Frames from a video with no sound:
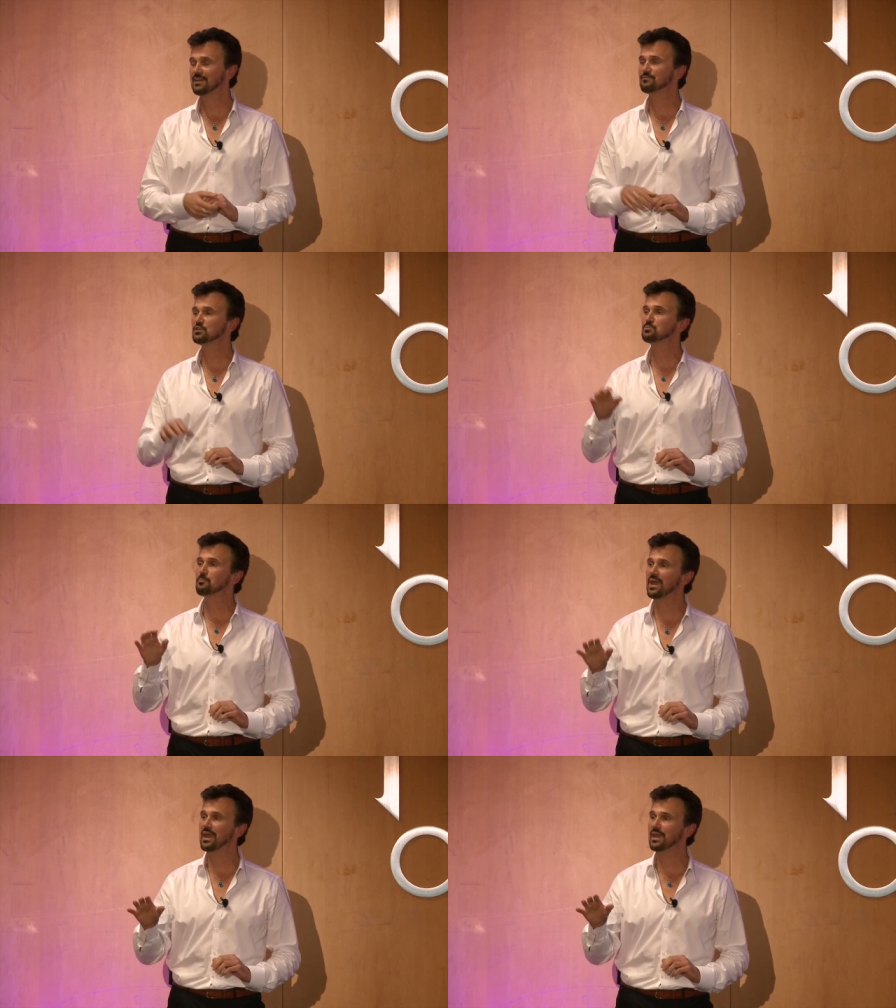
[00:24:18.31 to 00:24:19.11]
If there's
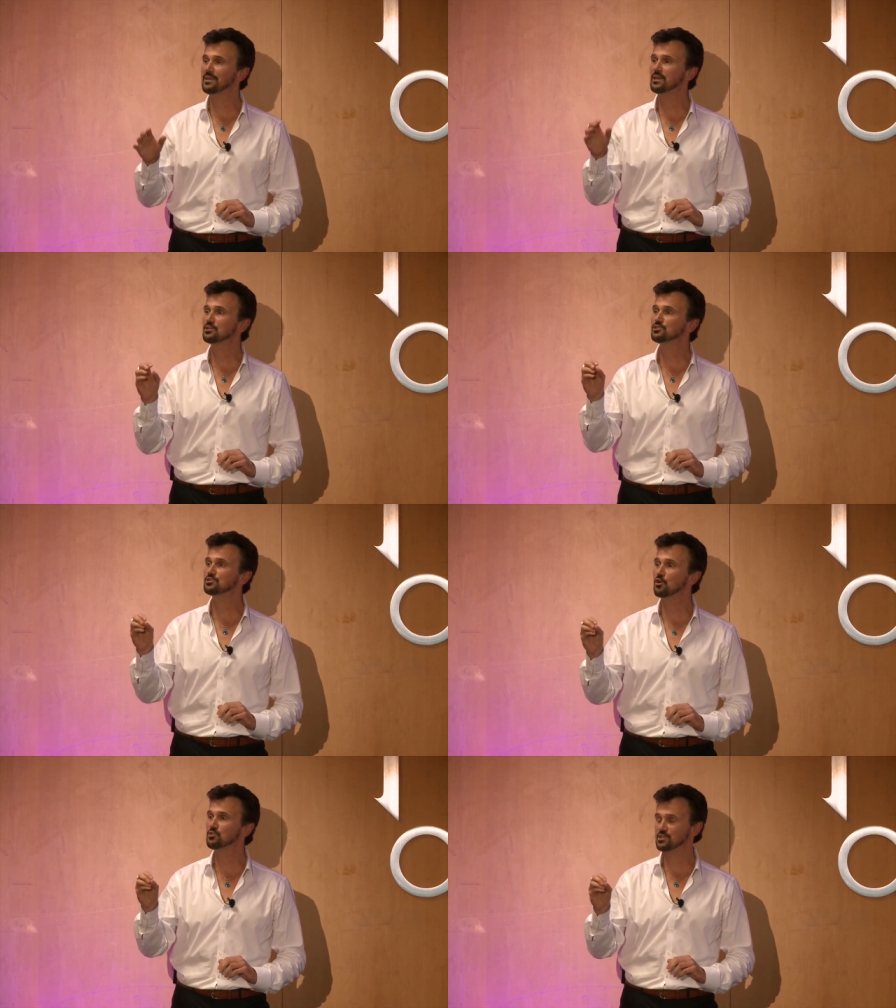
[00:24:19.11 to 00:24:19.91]
pain
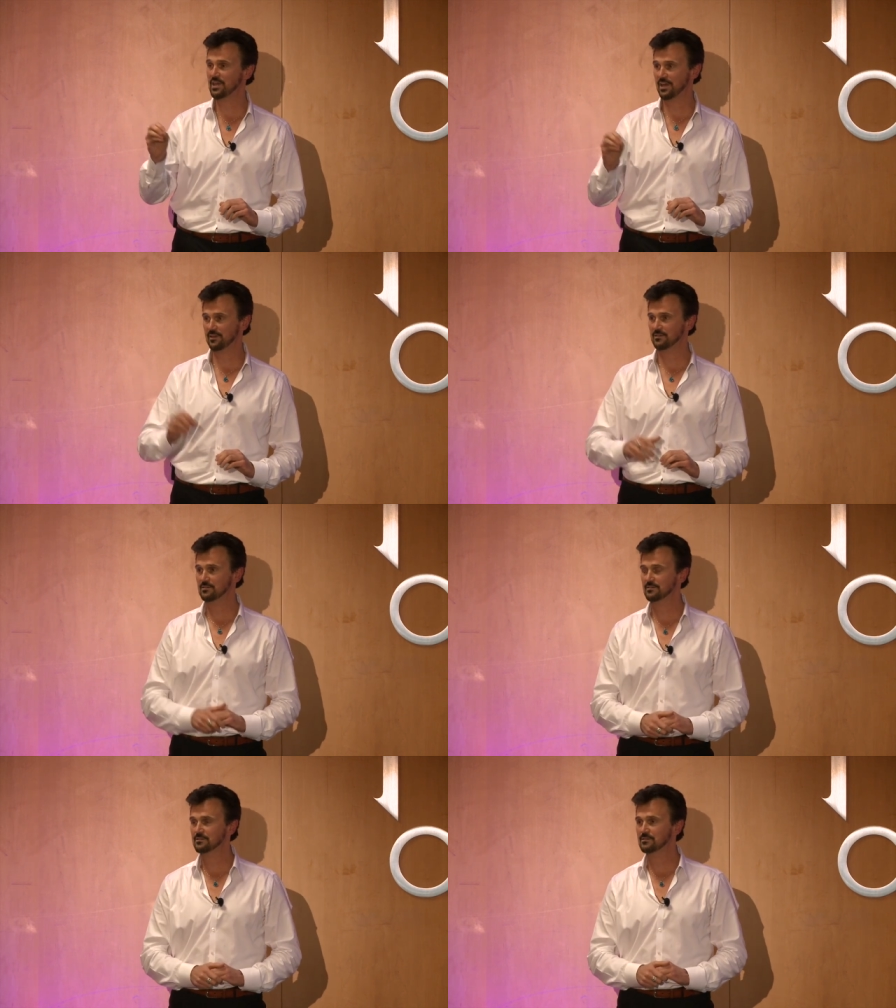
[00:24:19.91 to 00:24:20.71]
associated
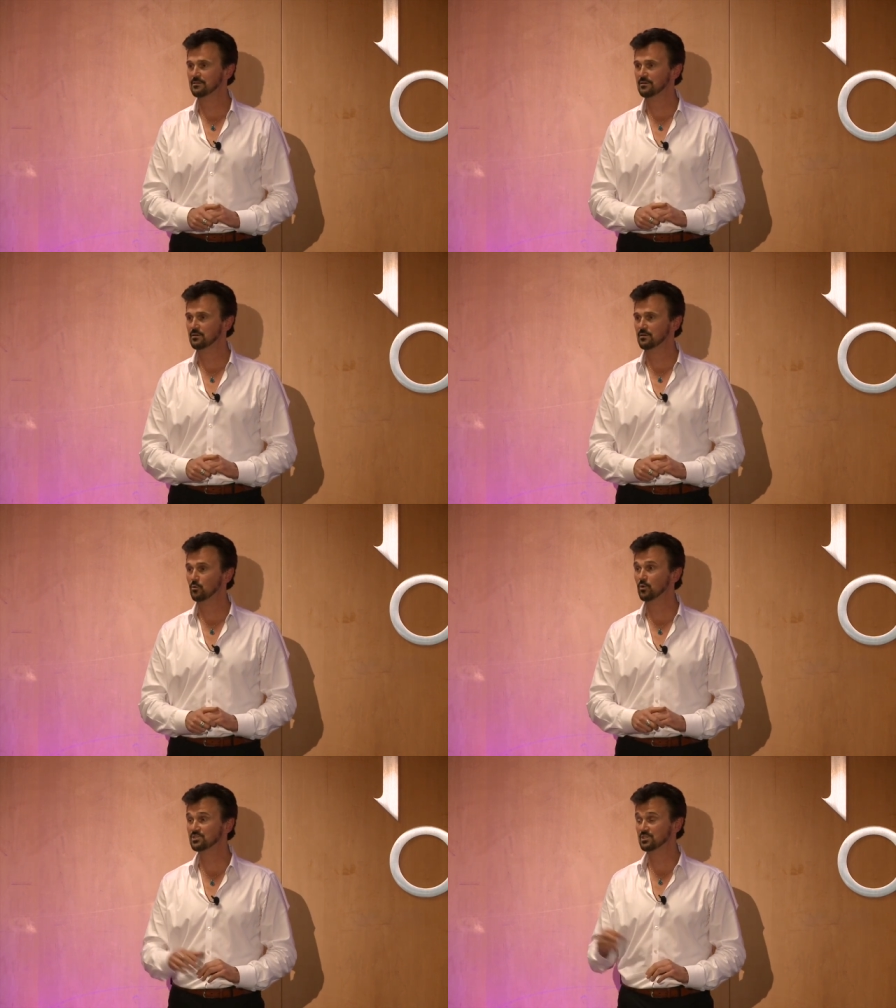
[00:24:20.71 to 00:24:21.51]

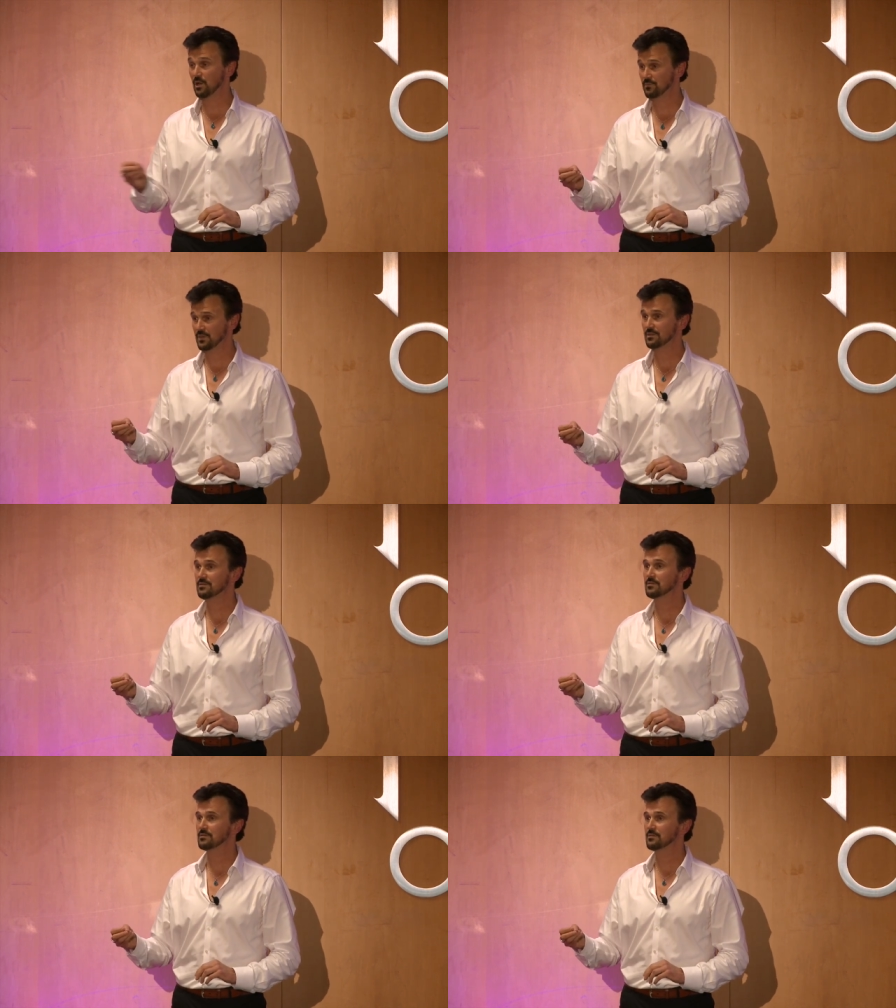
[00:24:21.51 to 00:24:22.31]
with
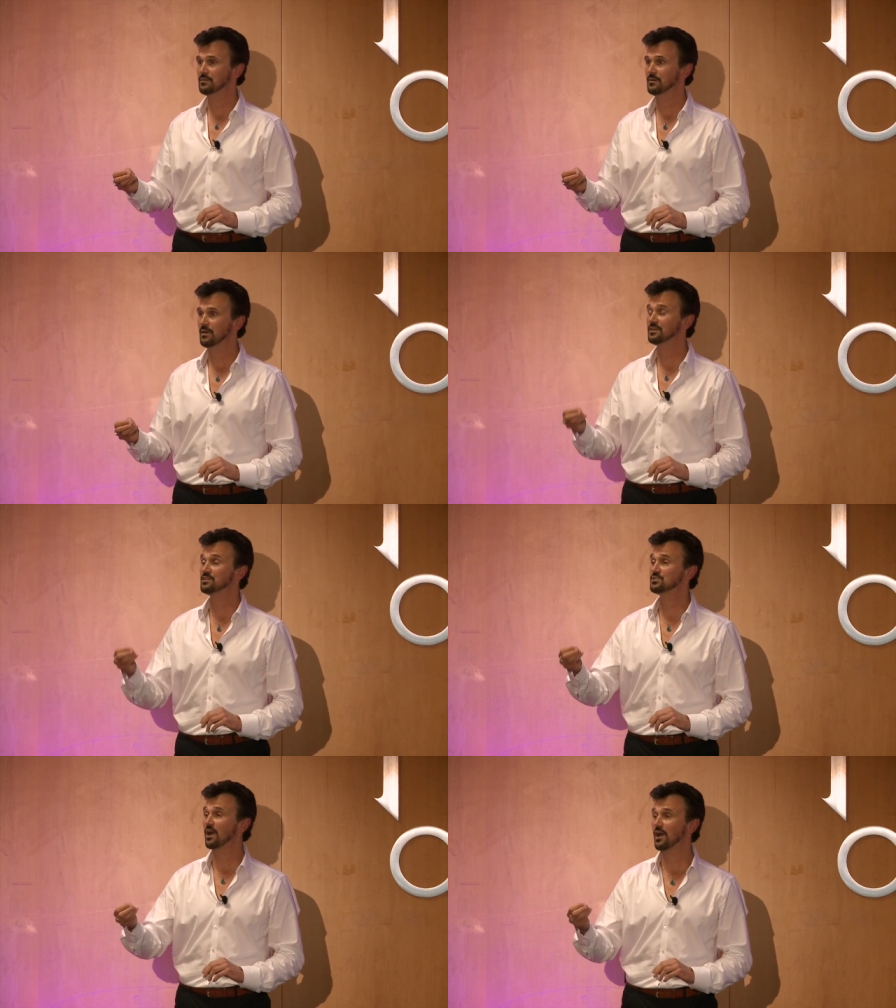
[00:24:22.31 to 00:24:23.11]
something, a
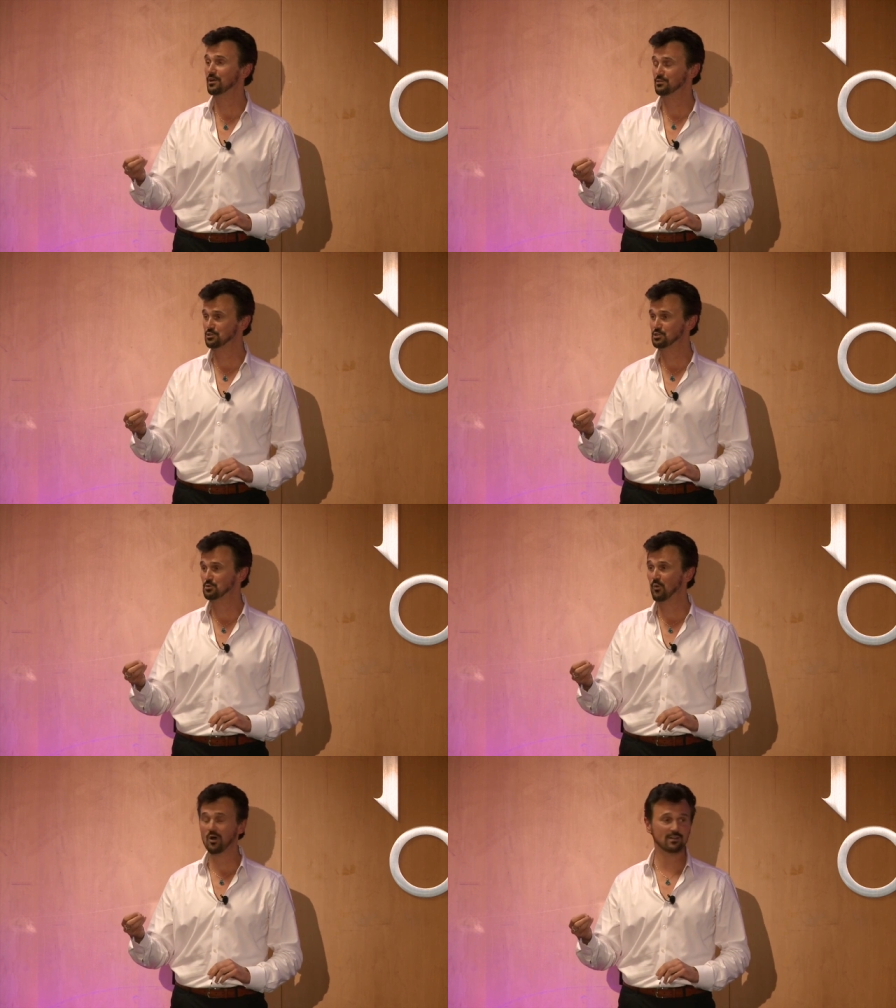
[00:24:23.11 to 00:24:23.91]
desire that
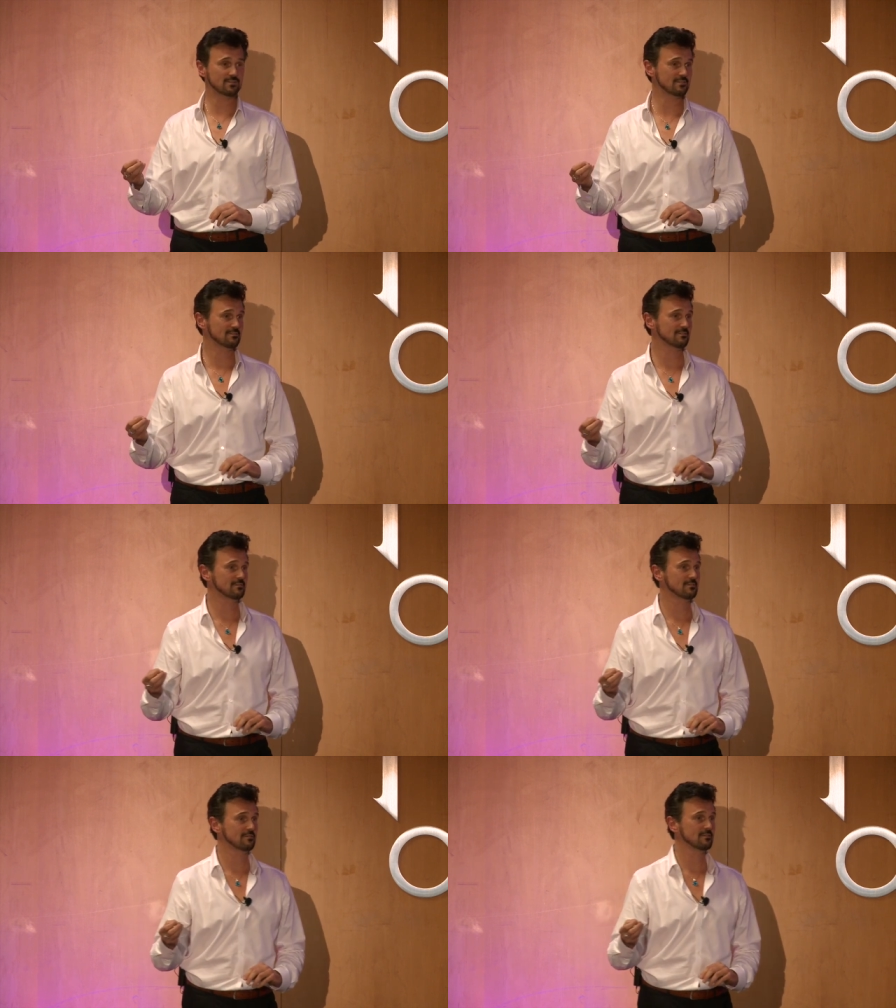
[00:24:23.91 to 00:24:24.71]
you want,
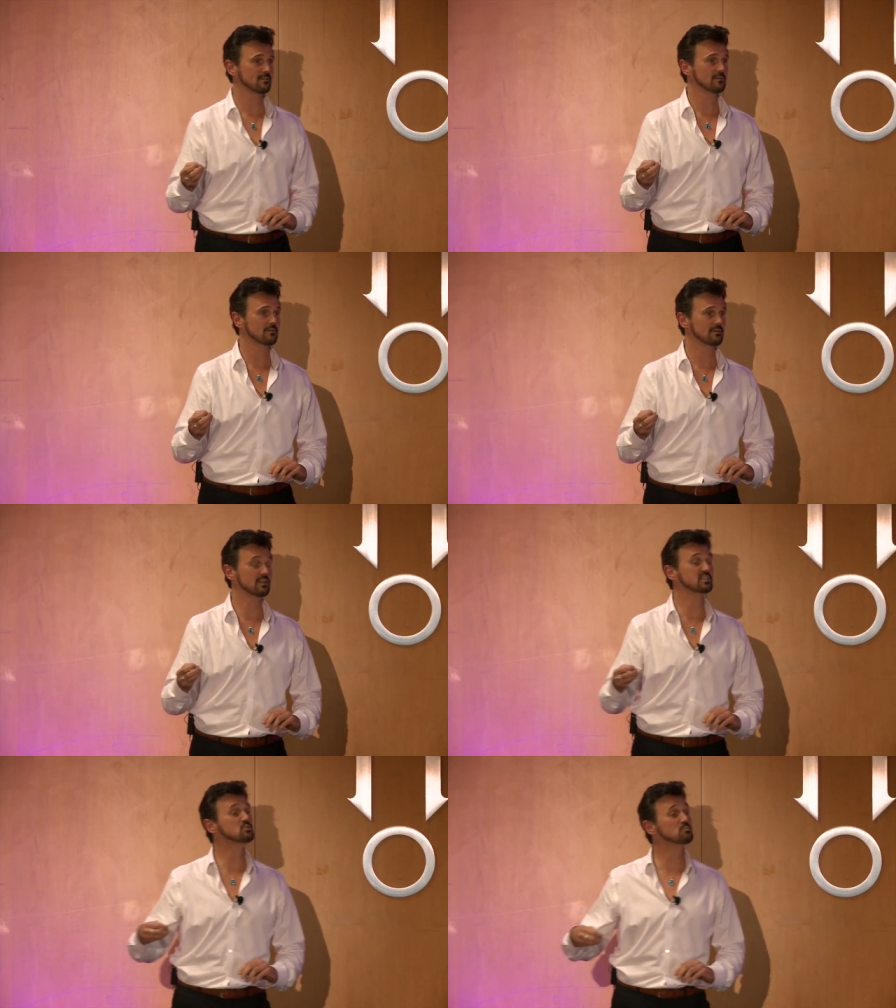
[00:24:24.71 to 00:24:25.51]

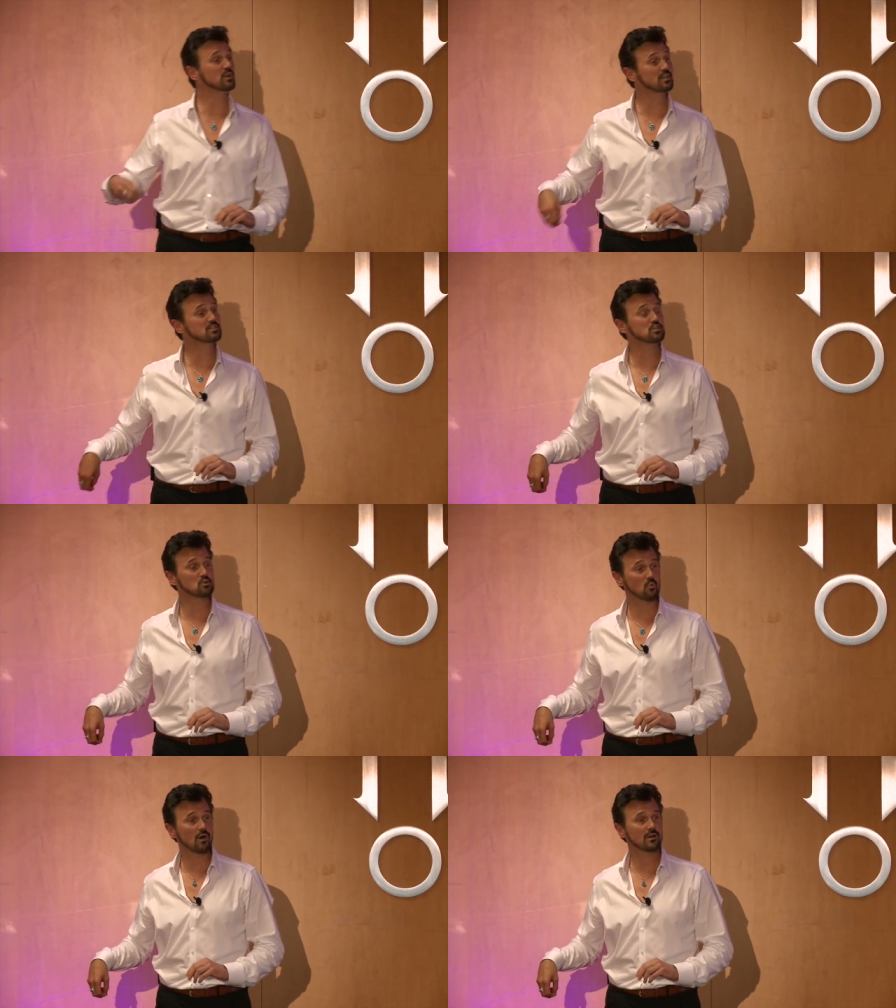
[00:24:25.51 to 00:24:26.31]
an experience
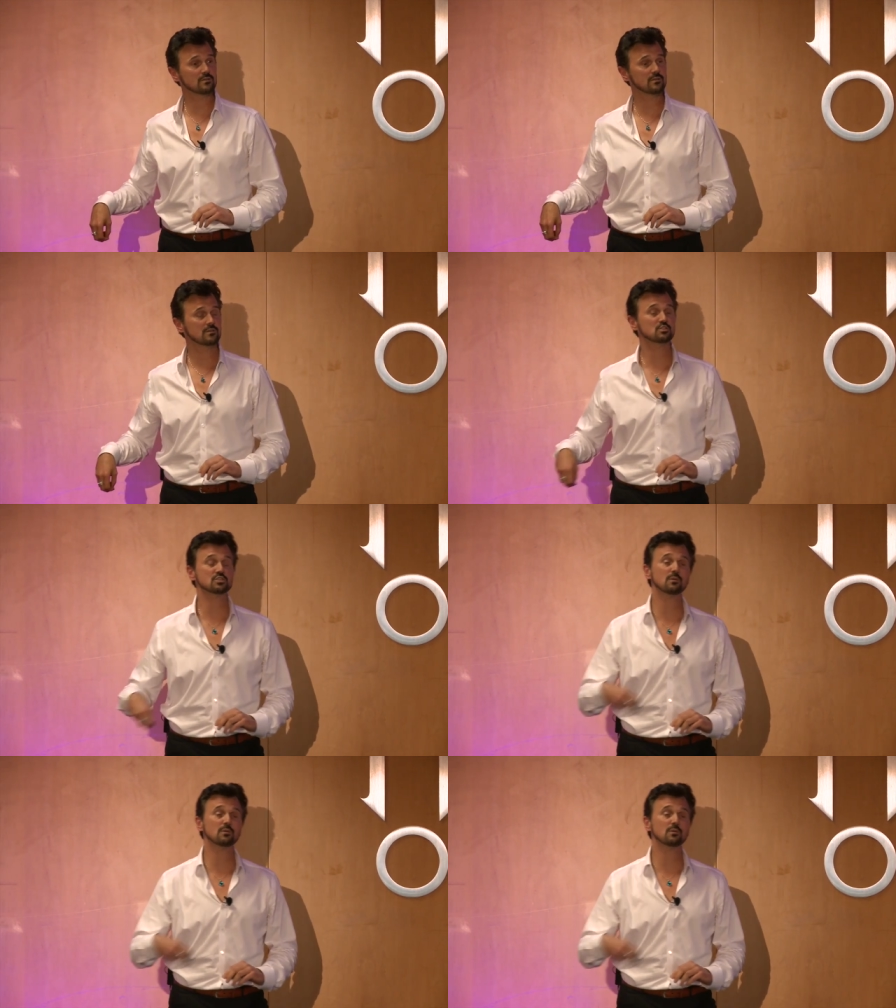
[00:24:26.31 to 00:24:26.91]
you want, your